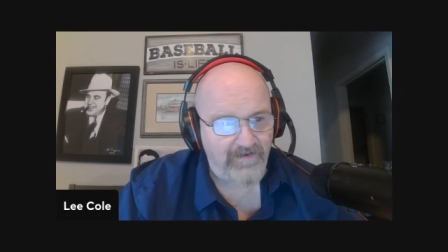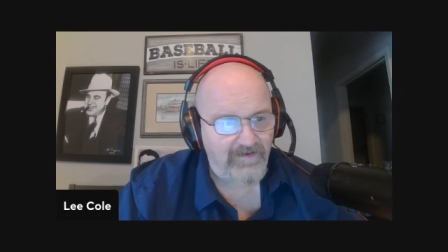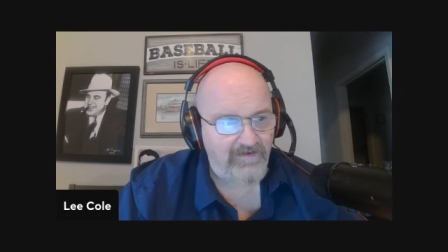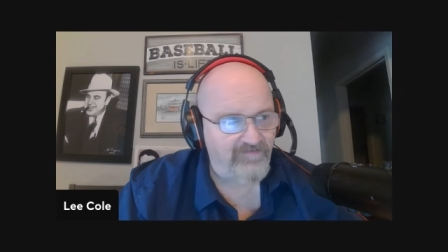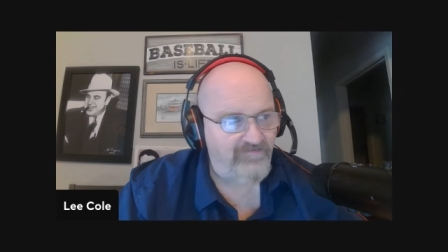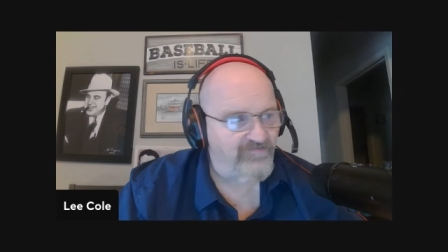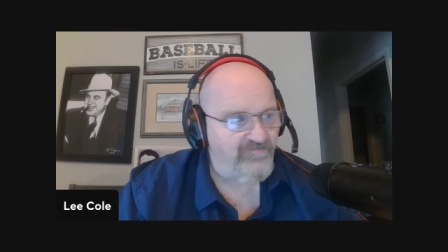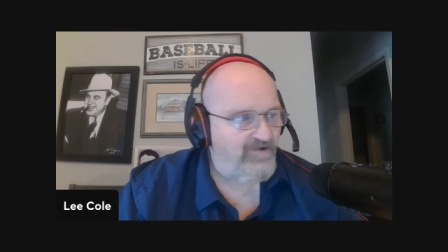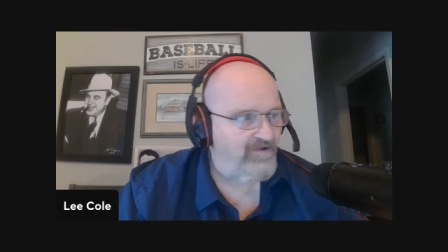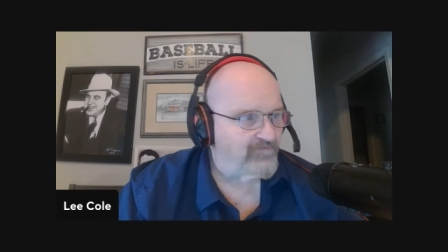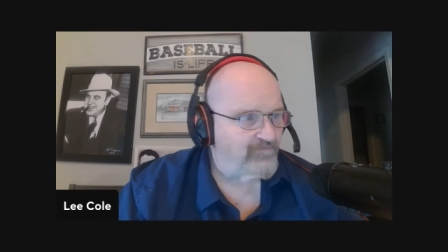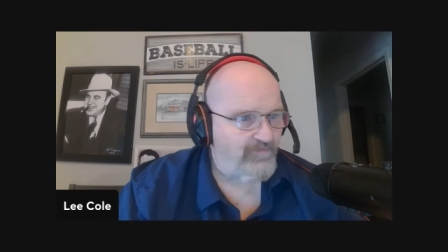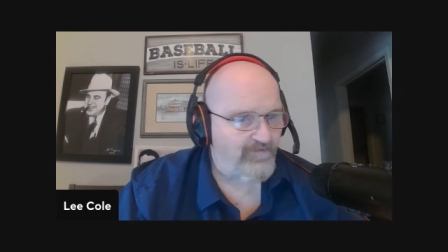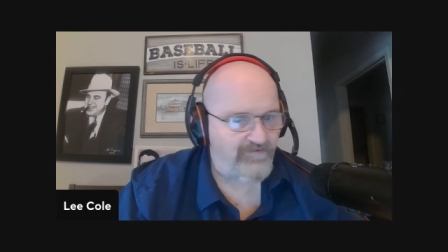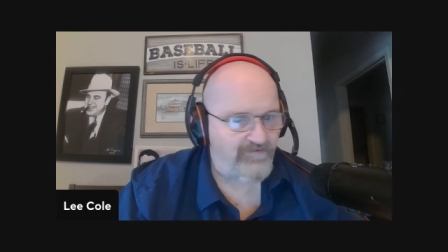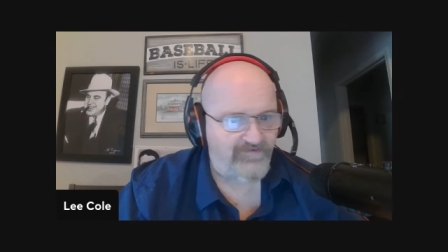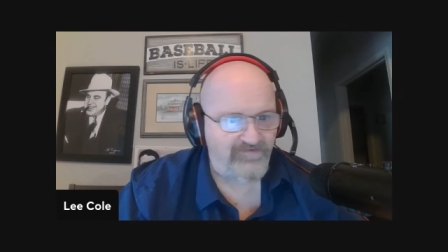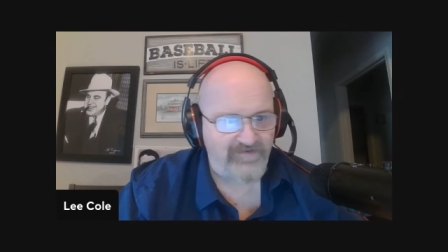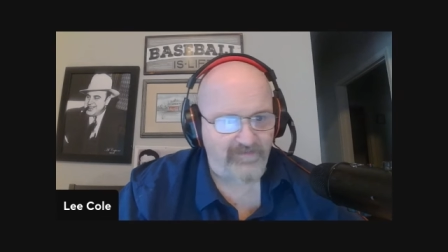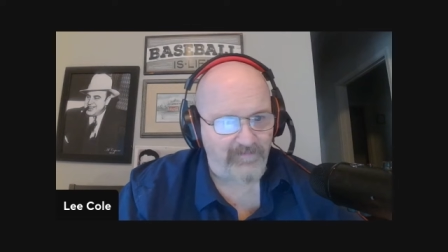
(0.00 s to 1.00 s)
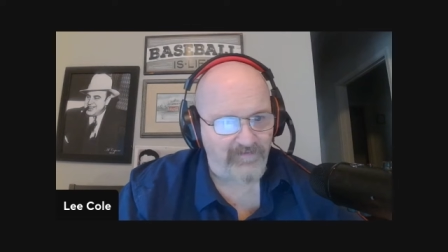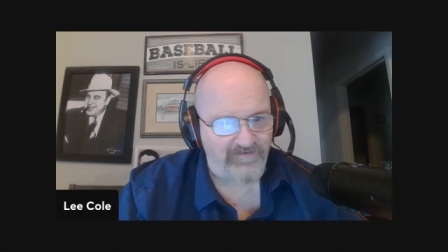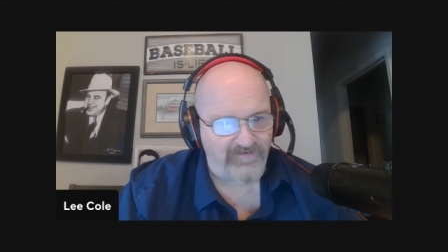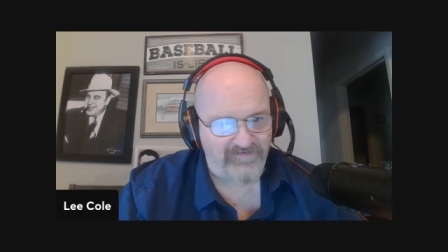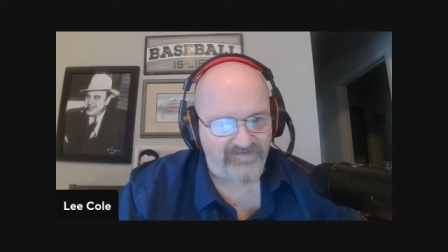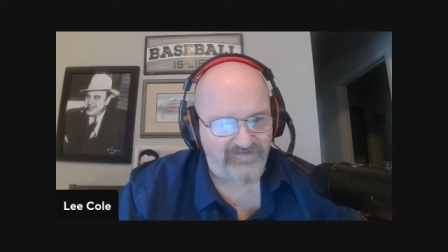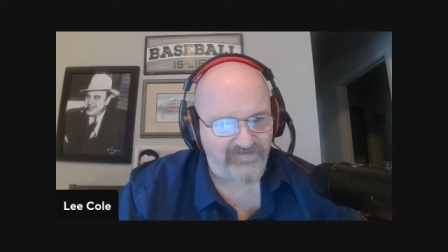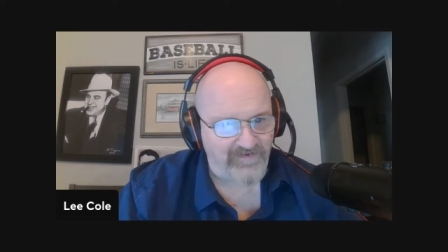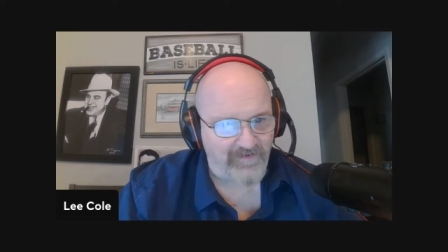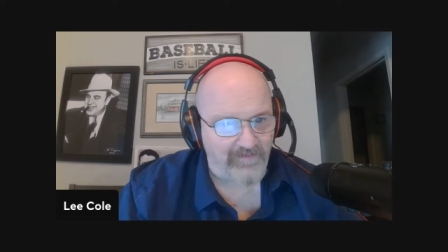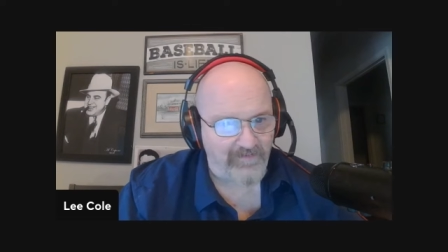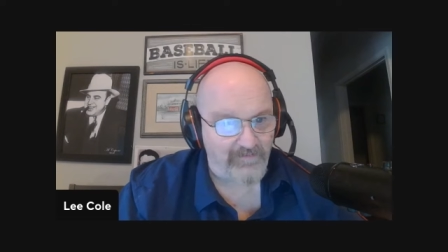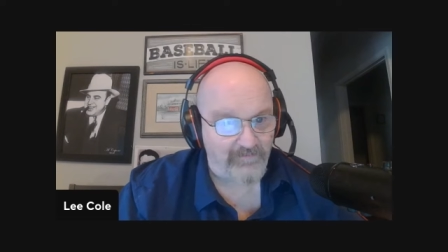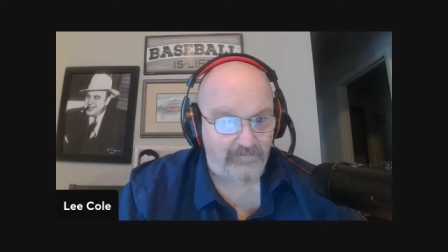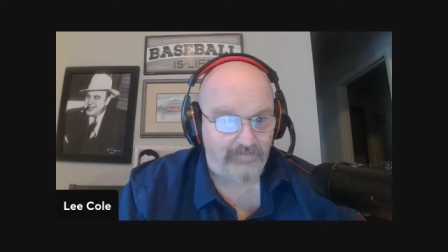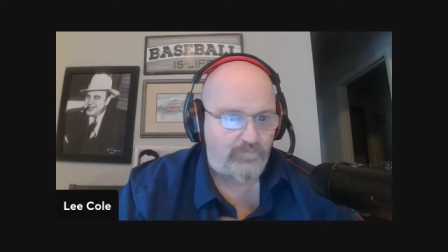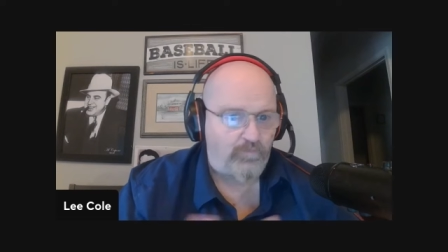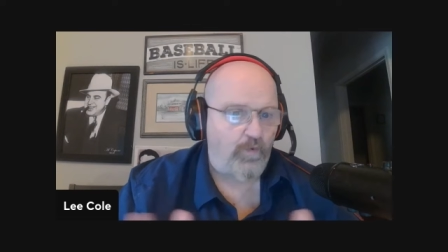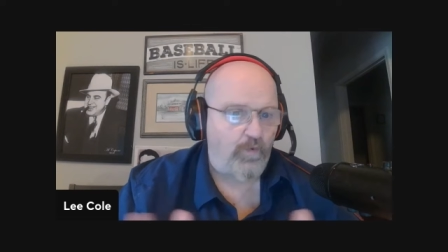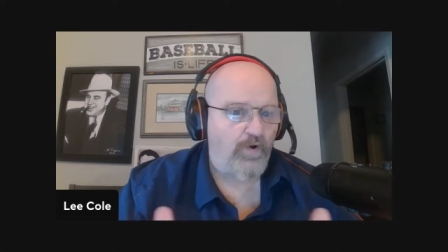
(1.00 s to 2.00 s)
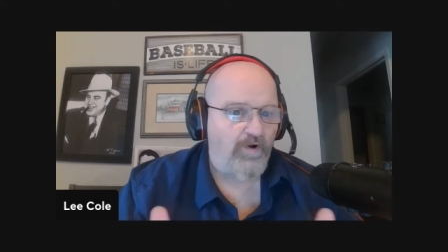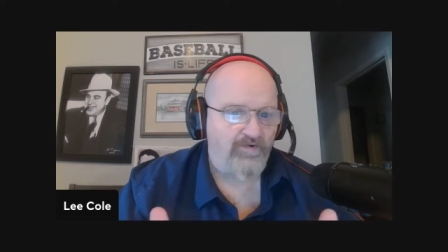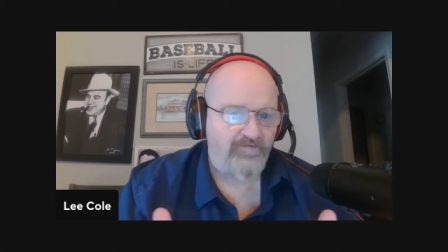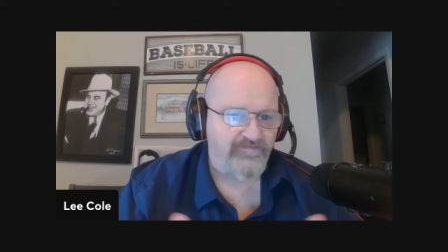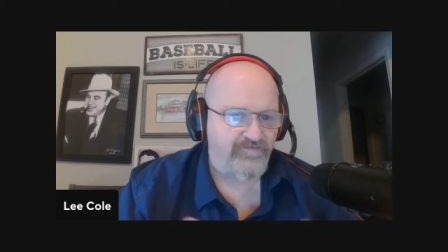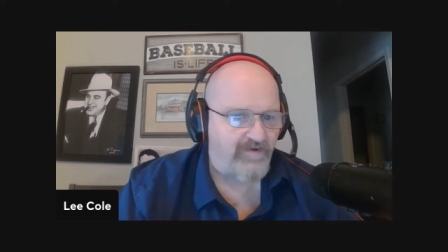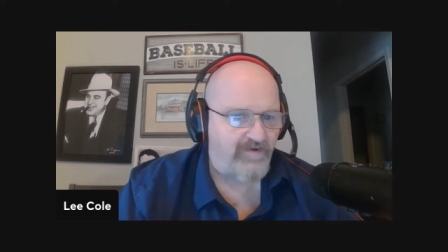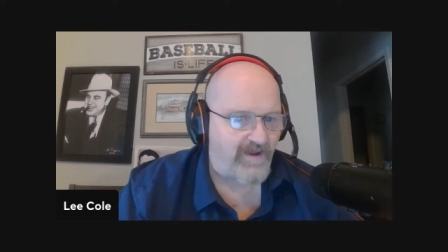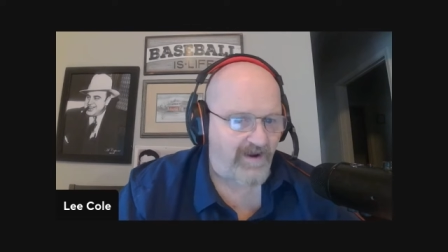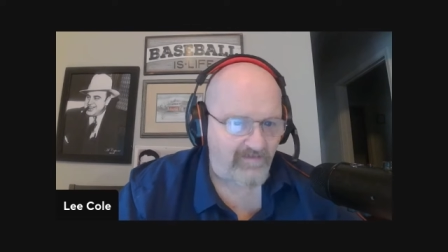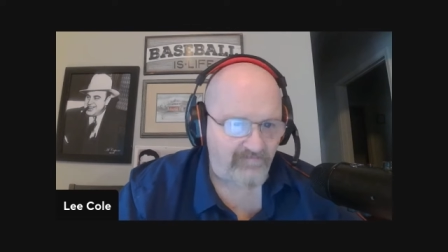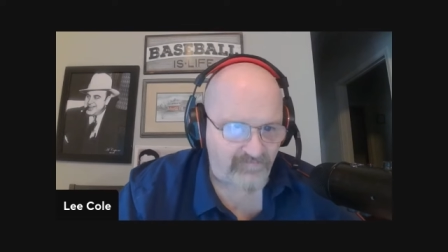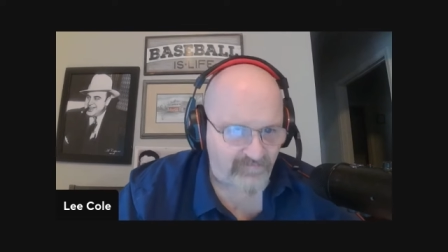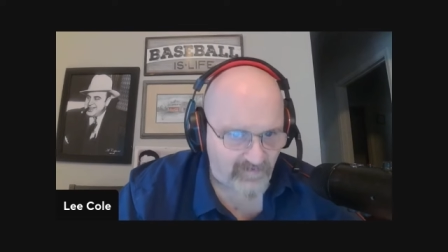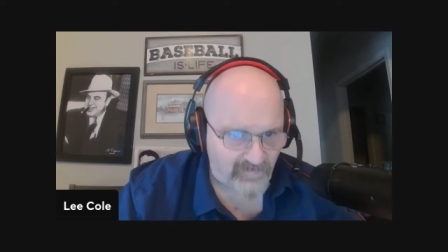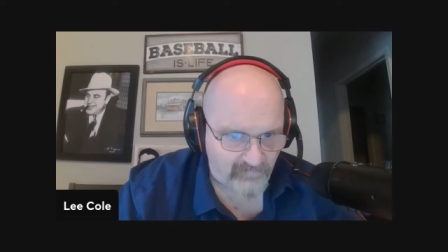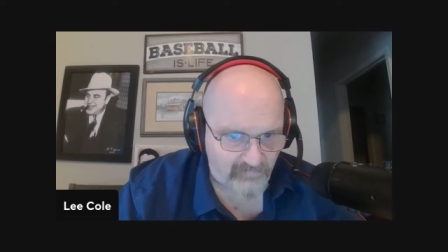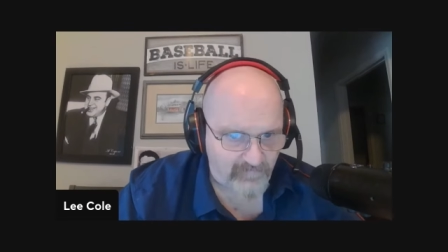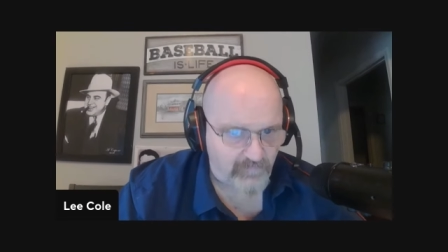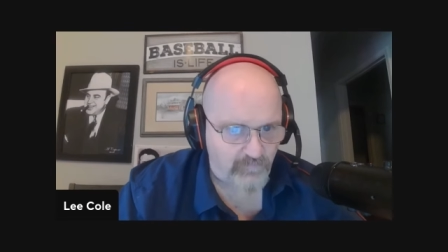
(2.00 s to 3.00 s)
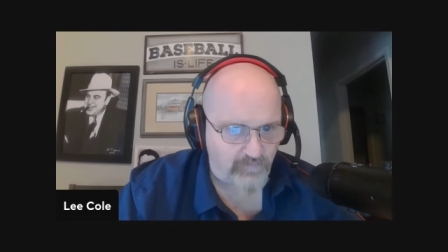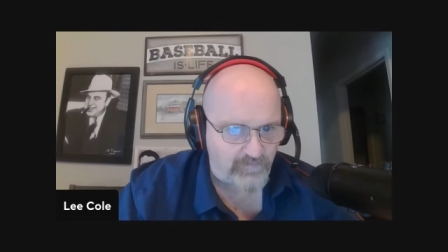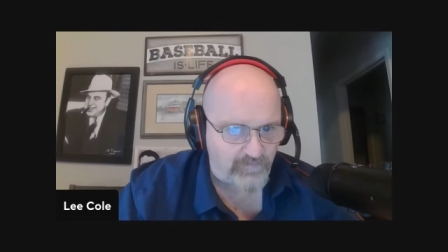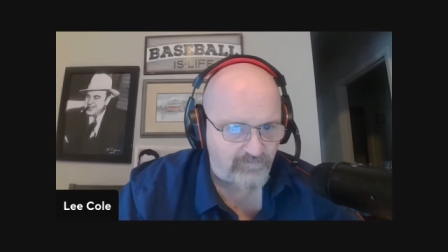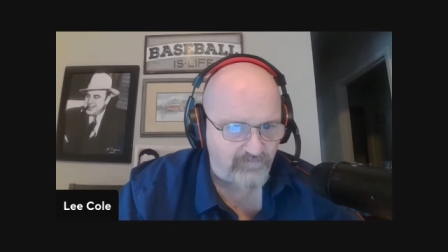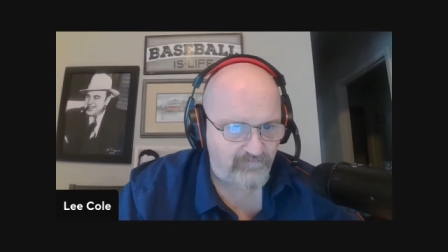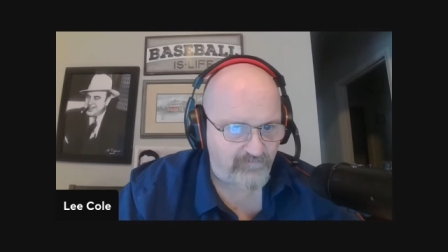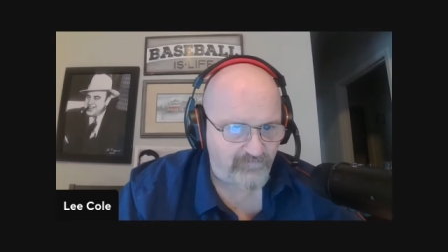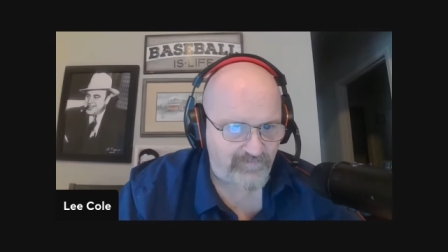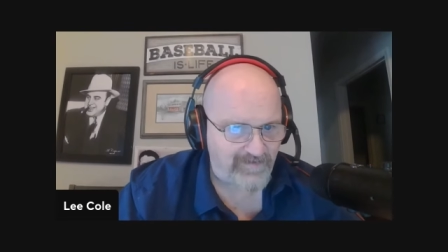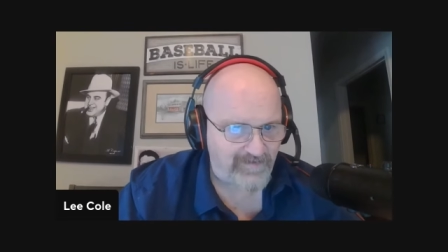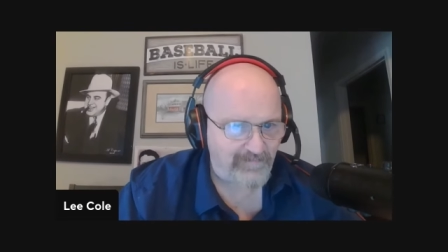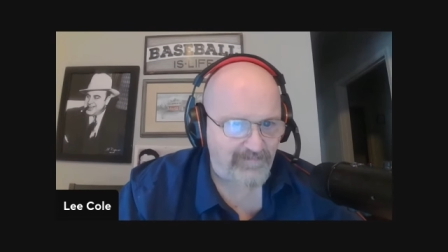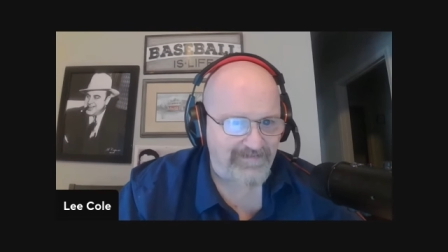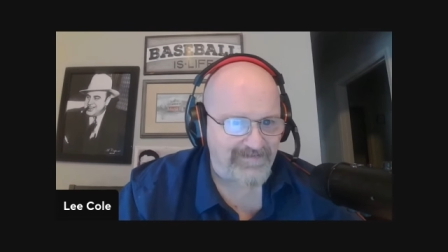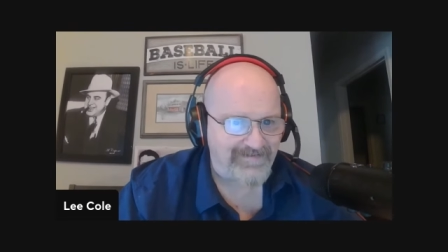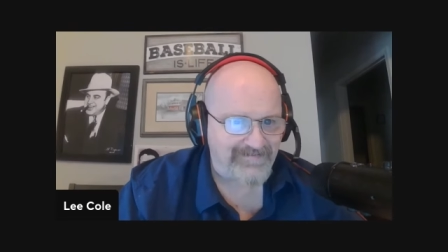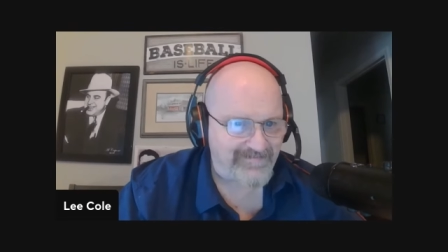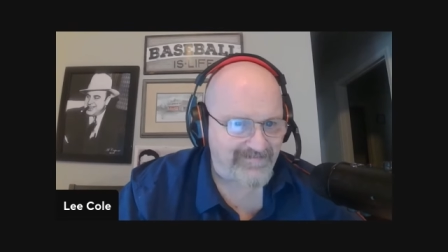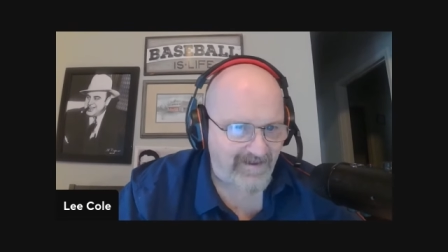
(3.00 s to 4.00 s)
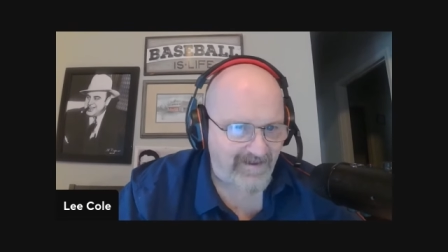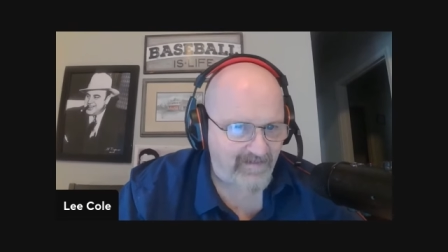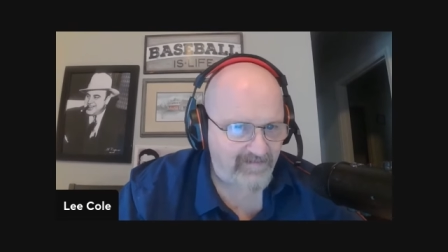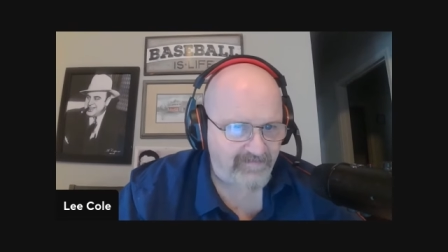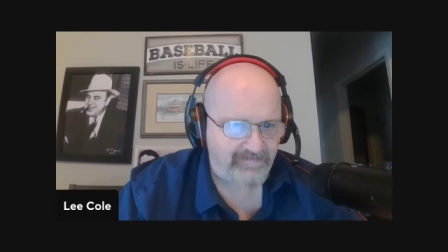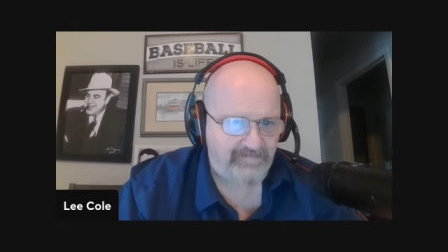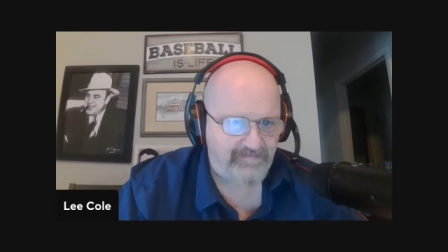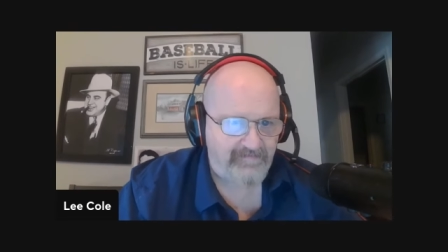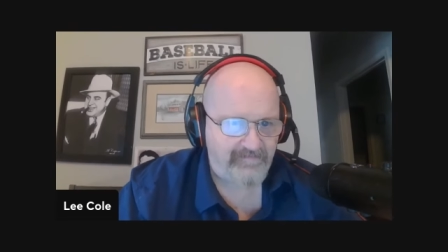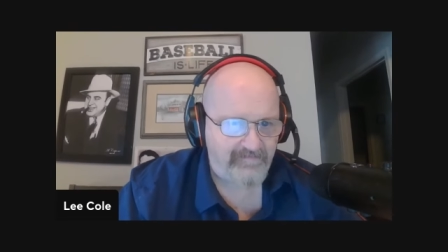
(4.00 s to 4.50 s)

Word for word: suffered some of this worse than I've suffered with family and death